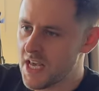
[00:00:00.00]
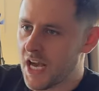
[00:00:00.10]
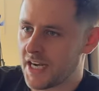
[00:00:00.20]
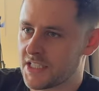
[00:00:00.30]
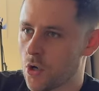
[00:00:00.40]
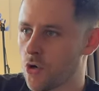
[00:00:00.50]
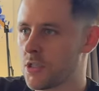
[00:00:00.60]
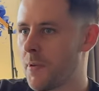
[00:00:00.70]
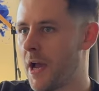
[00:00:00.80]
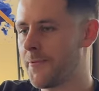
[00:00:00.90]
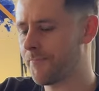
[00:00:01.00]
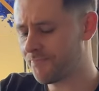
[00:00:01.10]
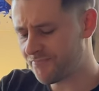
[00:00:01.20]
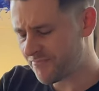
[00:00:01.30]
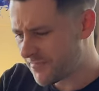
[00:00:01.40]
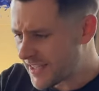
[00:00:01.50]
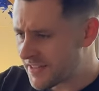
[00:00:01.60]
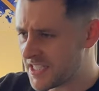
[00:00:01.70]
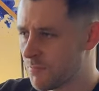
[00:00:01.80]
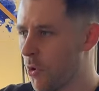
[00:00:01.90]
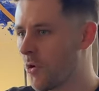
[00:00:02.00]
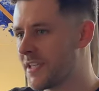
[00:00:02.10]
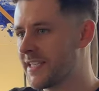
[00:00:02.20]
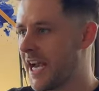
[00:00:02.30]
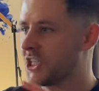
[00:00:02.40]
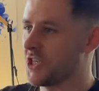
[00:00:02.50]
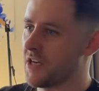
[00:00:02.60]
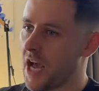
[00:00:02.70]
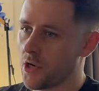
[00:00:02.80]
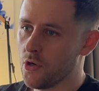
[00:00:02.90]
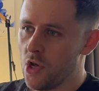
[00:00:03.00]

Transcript: And he talks about this morning section now